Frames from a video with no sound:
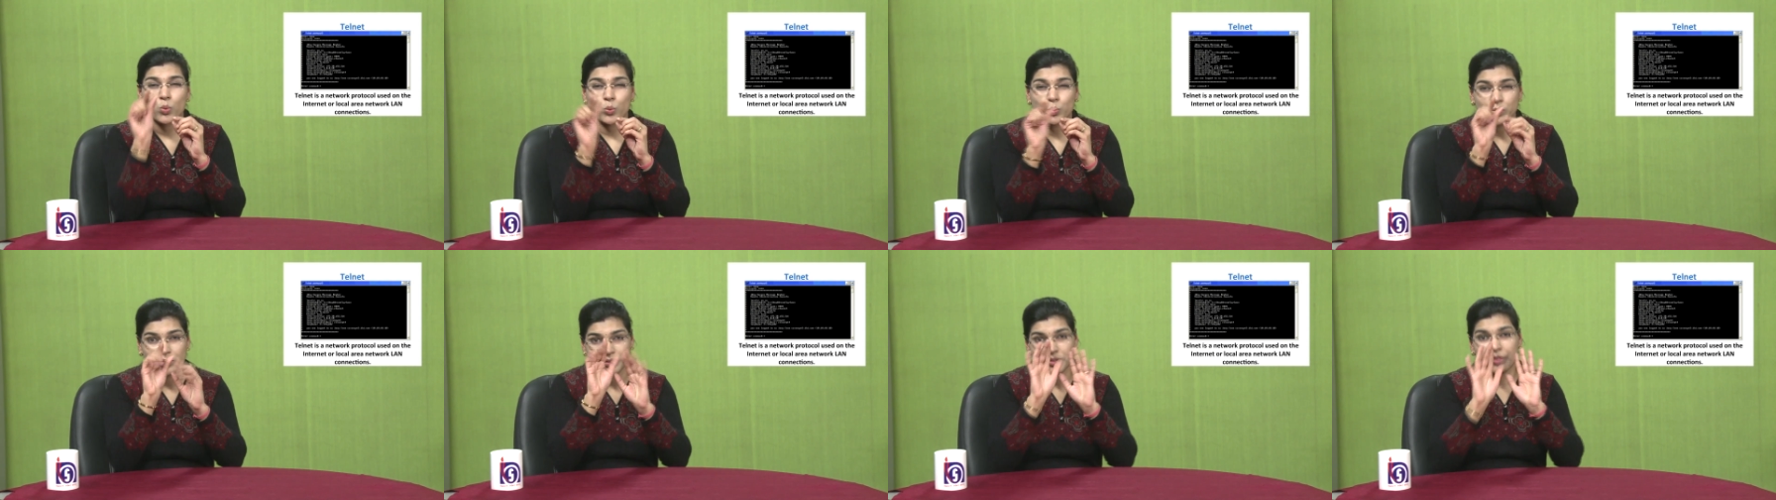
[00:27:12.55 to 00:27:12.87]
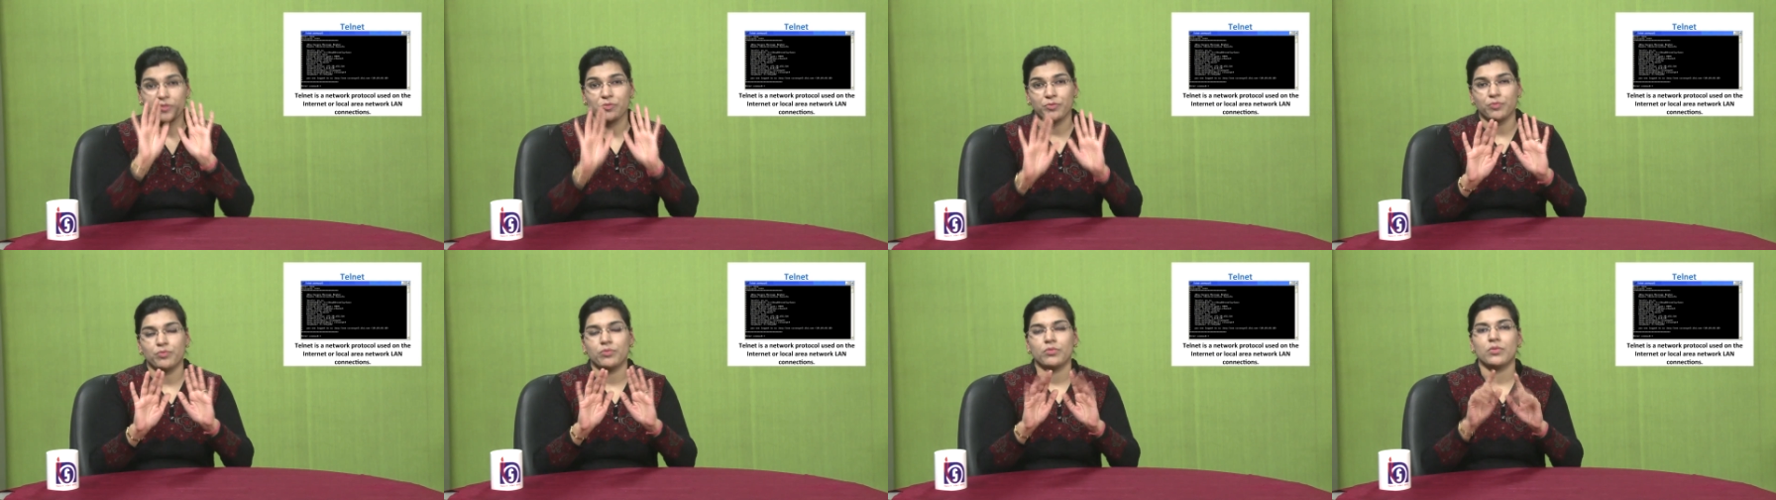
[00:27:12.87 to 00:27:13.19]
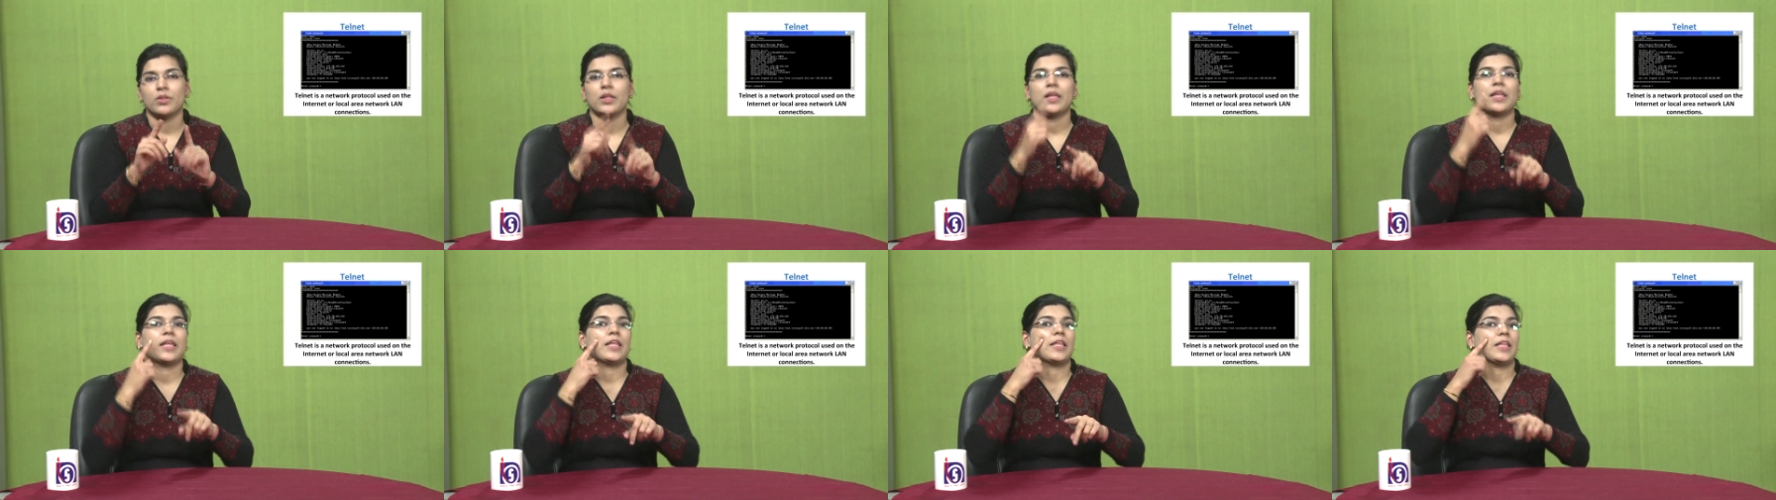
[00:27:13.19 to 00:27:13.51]
or local
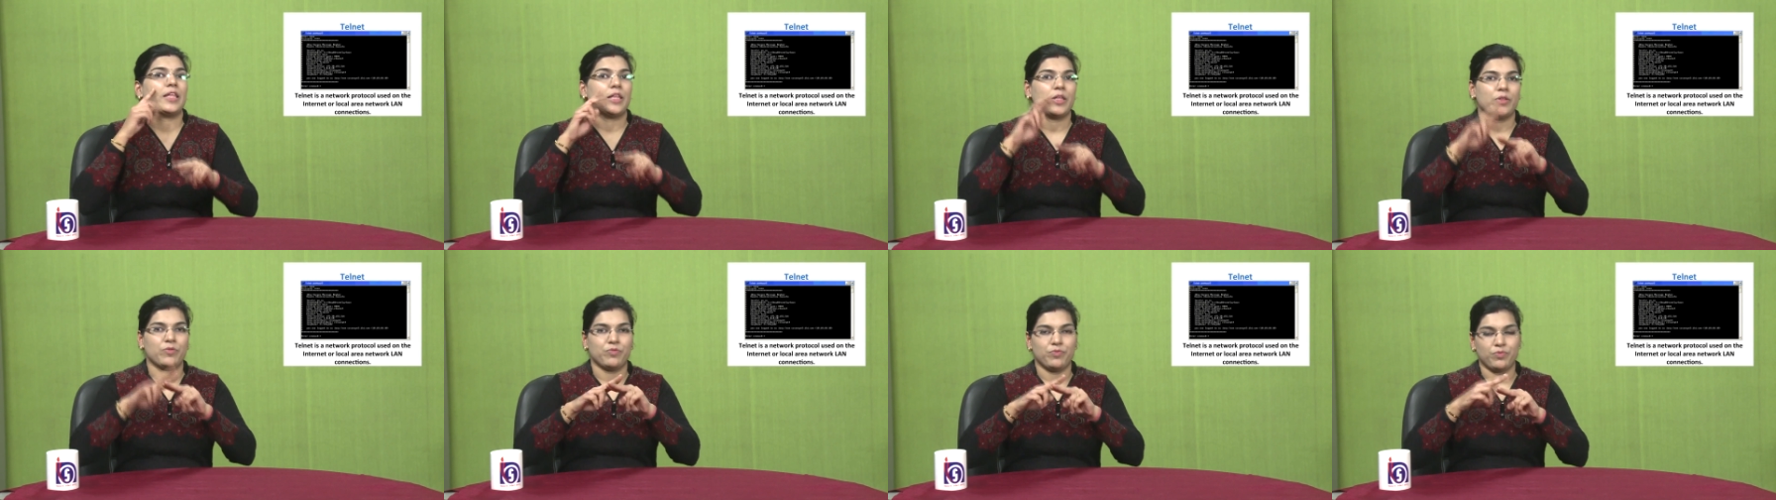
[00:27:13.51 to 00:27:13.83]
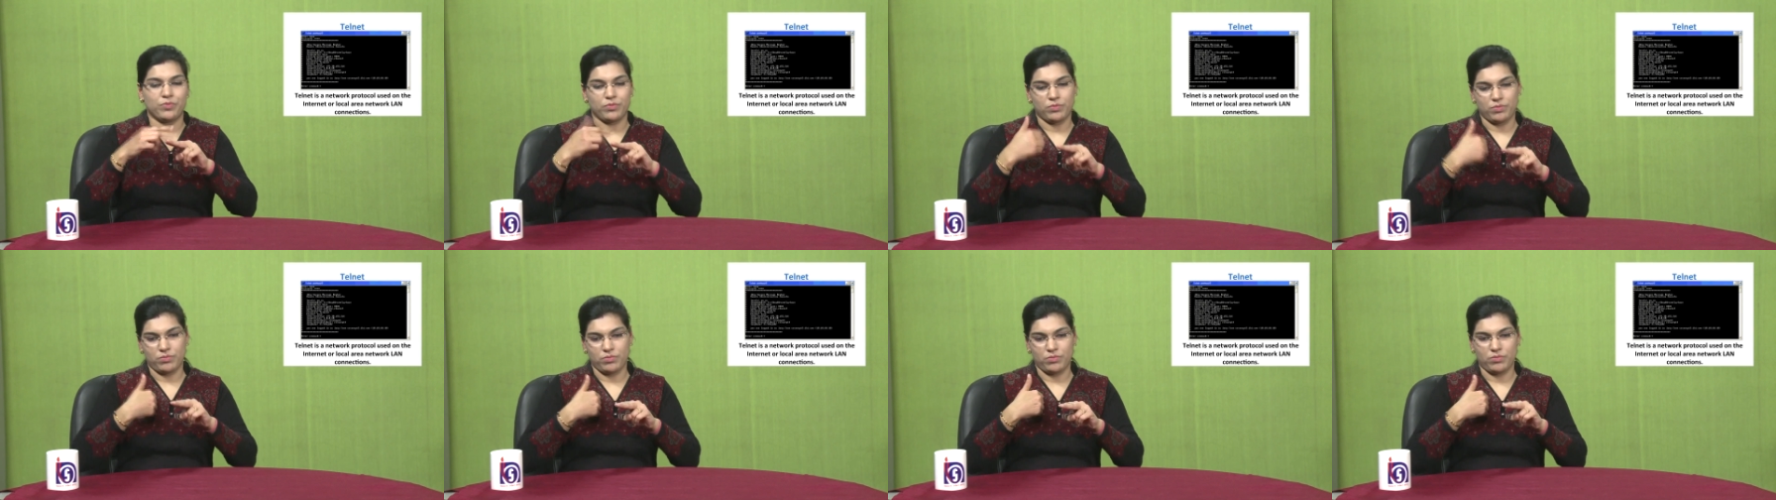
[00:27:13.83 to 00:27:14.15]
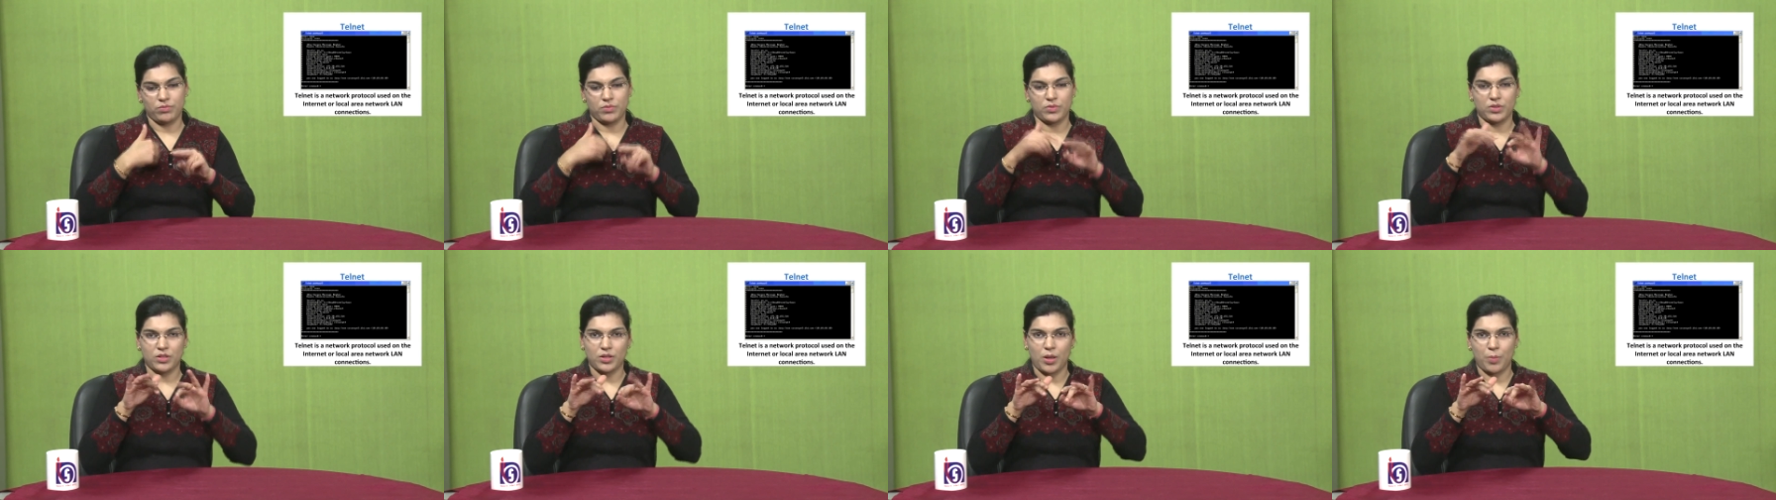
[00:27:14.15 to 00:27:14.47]
area network
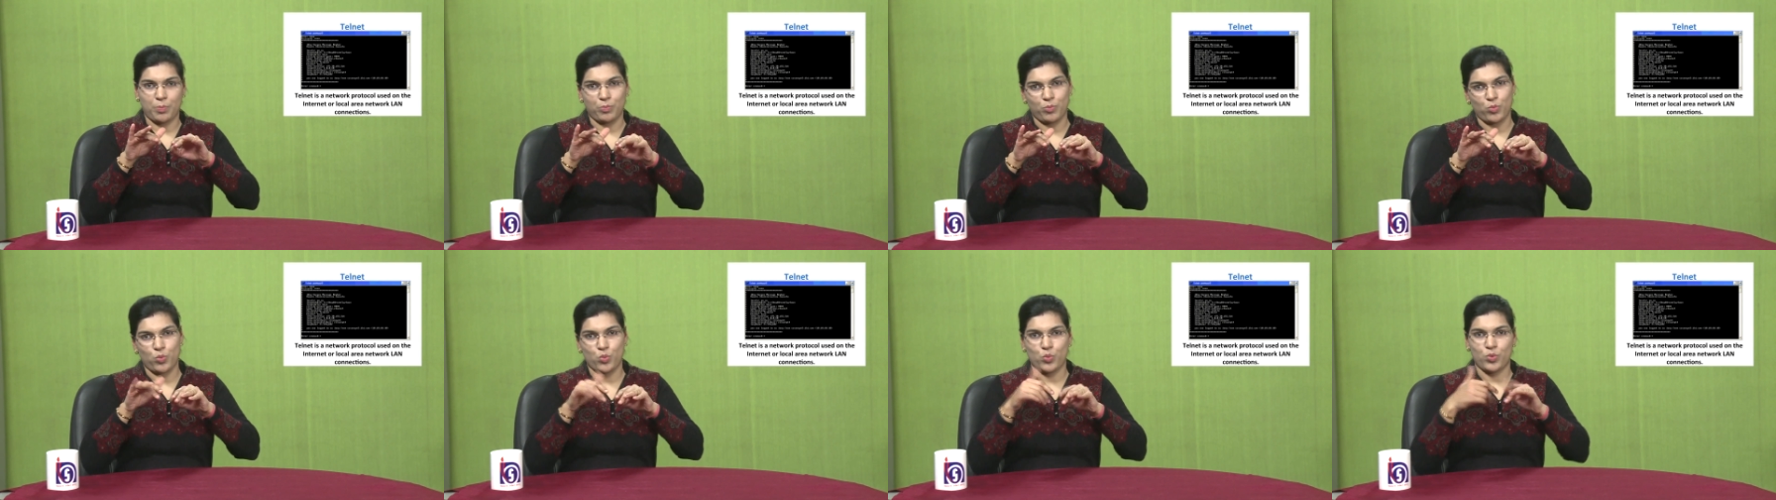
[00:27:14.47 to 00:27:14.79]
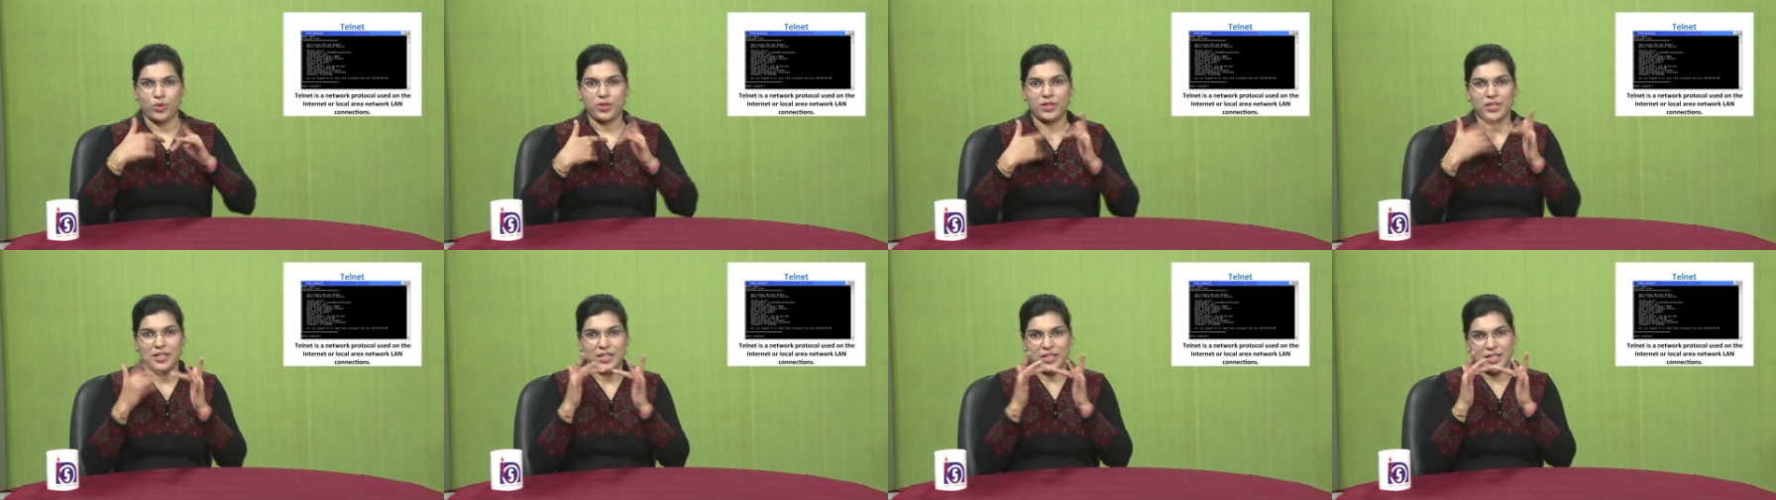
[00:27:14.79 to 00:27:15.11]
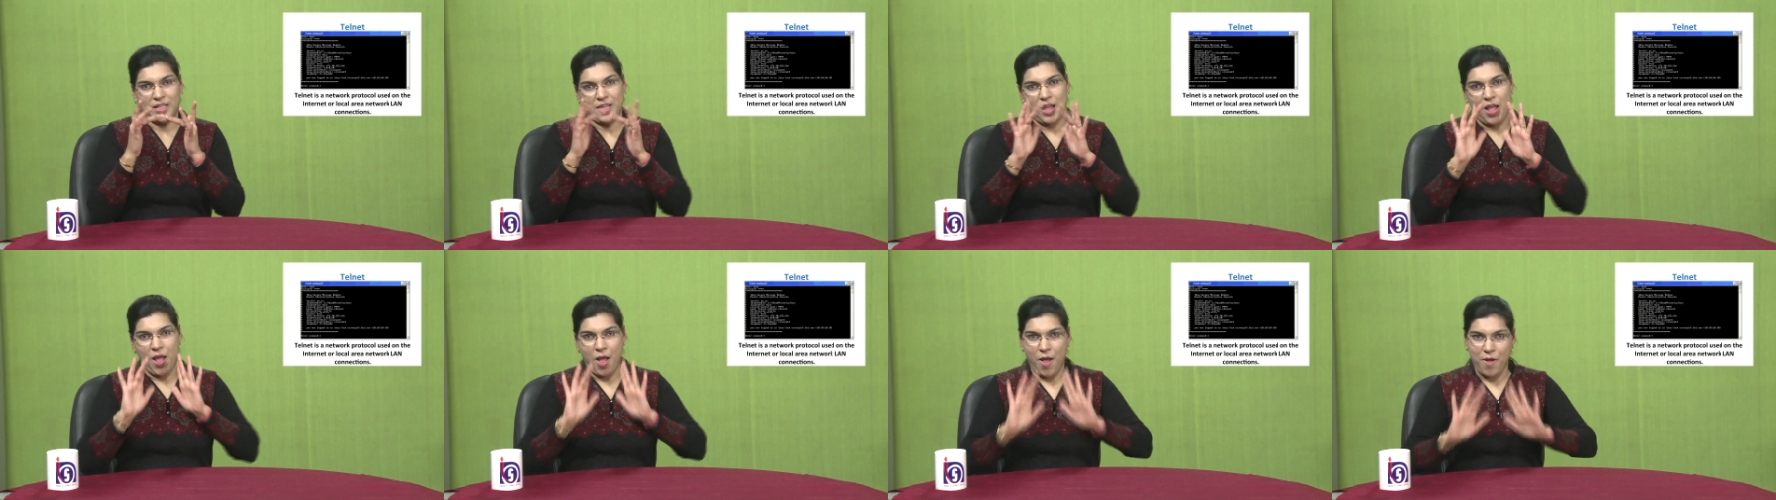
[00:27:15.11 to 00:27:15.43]
LAN
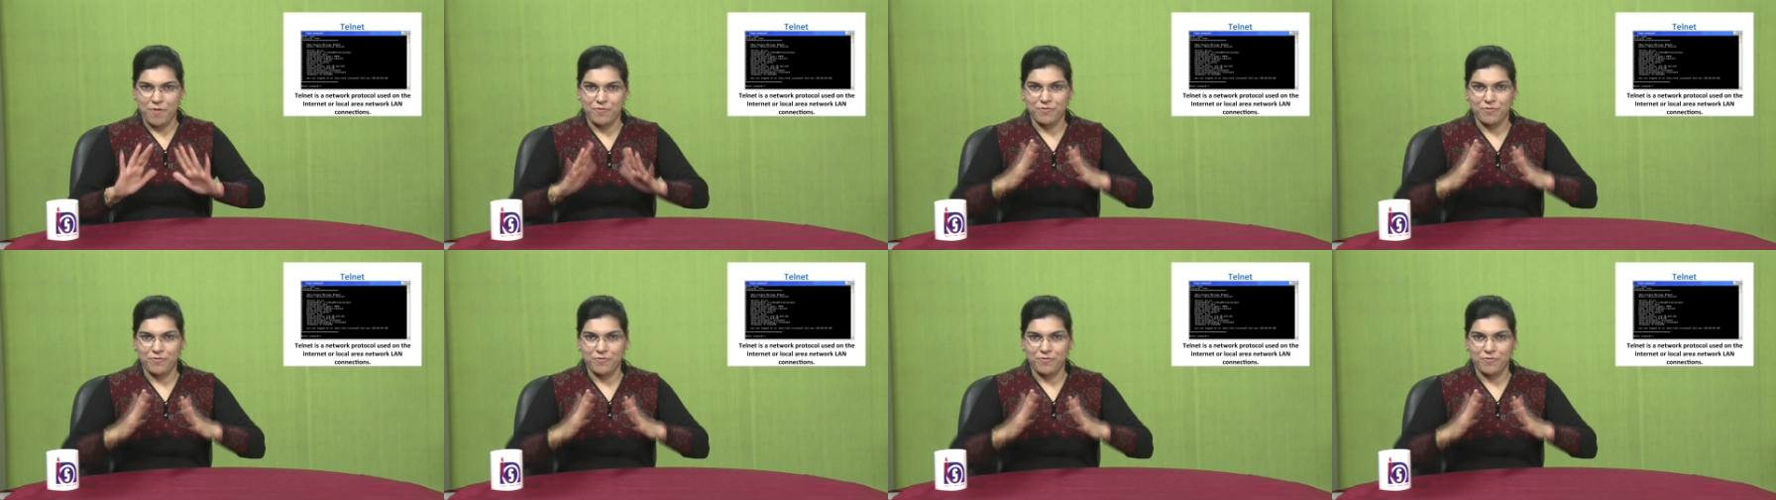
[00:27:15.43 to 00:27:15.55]
connections.